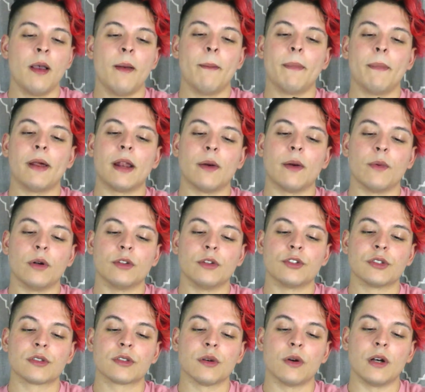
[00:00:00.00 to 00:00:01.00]
but I will
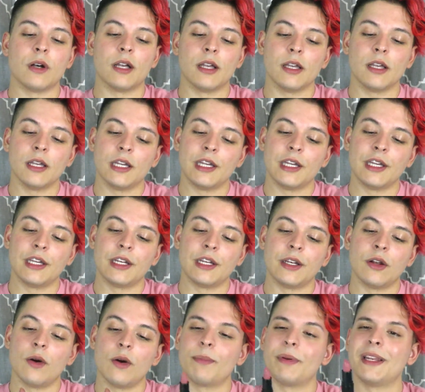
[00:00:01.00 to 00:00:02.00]
just go ahead and
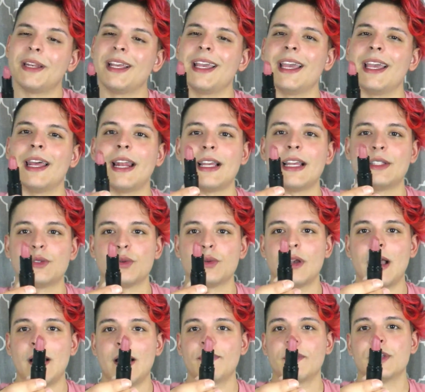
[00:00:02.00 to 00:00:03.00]
open it and I do have